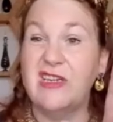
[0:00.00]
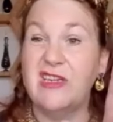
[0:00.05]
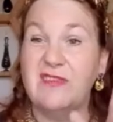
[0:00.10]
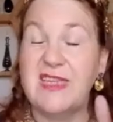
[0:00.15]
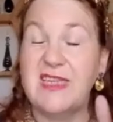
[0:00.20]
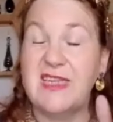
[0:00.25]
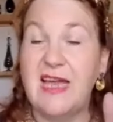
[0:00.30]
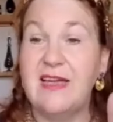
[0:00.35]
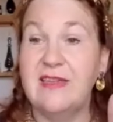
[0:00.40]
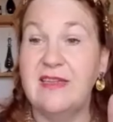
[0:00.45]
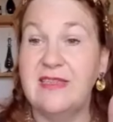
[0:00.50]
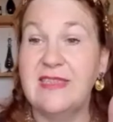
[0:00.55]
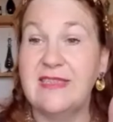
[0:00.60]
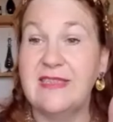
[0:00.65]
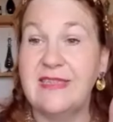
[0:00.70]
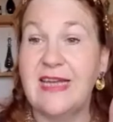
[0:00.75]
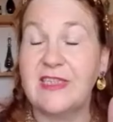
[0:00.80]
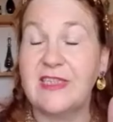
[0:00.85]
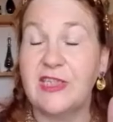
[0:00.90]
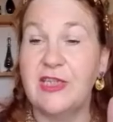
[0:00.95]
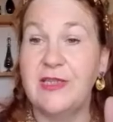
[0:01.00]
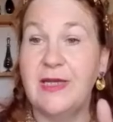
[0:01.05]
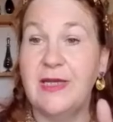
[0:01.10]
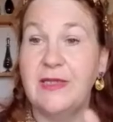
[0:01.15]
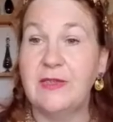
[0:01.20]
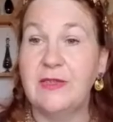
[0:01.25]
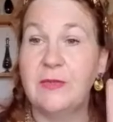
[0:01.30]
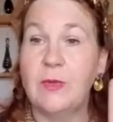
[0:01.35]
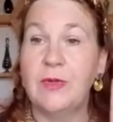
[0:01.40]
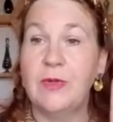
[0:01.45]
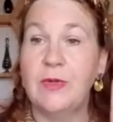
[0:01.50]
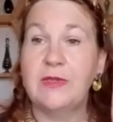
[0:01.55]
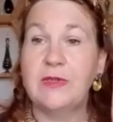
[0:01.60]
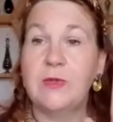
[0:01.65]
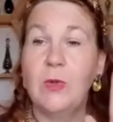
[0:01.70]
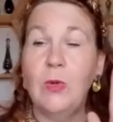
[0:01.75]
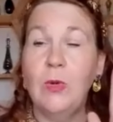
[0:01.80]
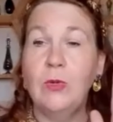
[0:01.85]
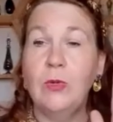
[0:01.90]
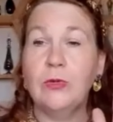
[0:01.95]
of Saturn, that's what it's
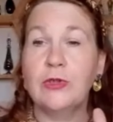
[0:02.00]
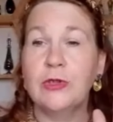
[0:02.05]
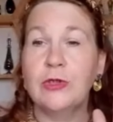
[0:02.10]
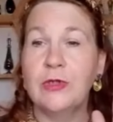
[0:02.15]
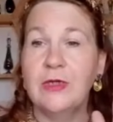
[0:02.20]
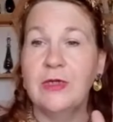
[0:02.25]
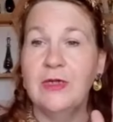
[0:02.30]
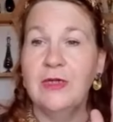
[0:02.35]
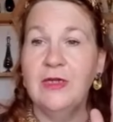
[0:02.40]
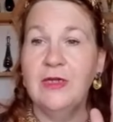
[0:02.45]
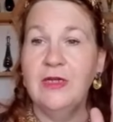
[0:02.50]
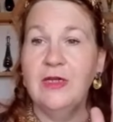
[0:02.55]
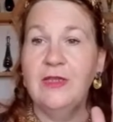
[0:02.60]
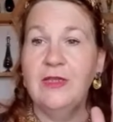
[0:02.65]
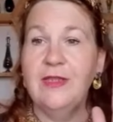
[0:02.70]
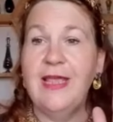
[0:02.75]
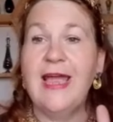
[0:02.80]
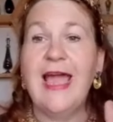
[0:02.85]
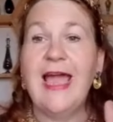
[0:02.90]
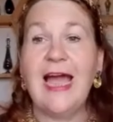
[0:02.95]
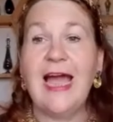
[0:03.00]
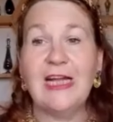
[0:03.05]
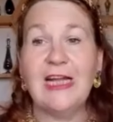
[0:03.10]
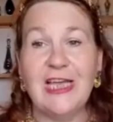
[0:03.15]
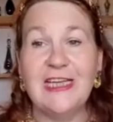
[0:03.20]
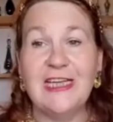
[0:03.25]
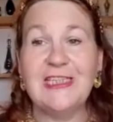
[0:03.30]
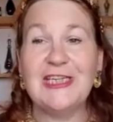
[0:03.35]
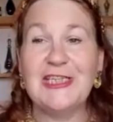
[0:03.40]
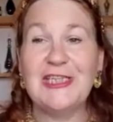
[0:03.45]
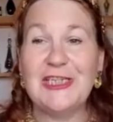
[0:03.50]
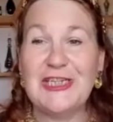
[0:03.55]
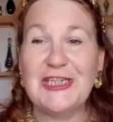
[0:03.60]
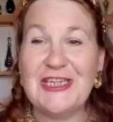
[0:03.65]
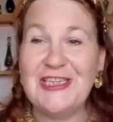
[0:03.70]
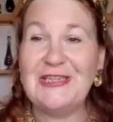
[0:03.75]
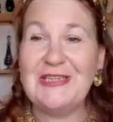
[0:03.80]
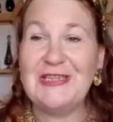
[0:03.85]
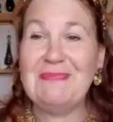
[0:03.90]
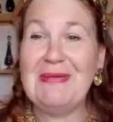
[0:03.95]
called, it had
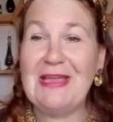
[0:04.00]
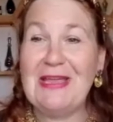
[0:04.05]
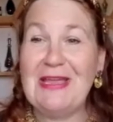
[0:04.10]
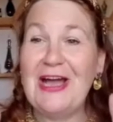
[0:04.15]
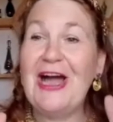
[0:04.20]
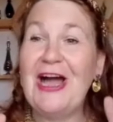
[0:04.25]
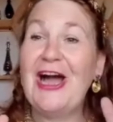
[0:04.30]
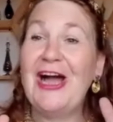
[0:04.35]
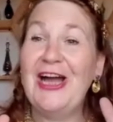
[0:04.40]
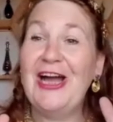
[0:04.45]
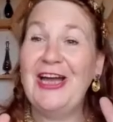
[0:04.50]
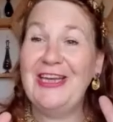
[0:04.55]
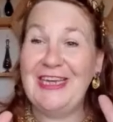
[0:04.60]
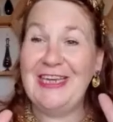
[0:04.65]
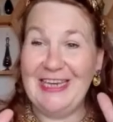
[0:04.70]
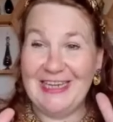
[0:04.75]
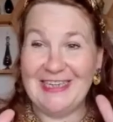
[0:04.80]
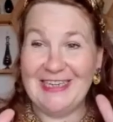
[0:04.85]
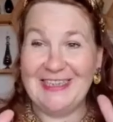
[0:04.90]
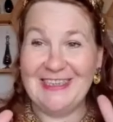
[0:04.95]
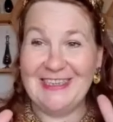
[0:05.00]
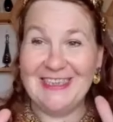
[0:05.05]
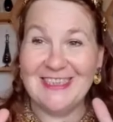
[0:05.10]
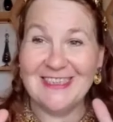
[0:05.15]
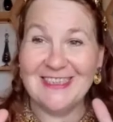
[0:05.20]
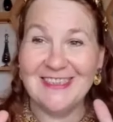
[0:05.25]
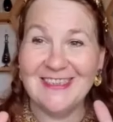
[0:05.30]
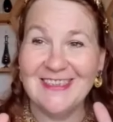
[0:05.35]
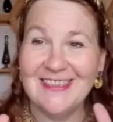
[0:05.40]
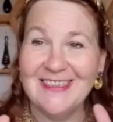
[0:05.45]
turned to be honey colored.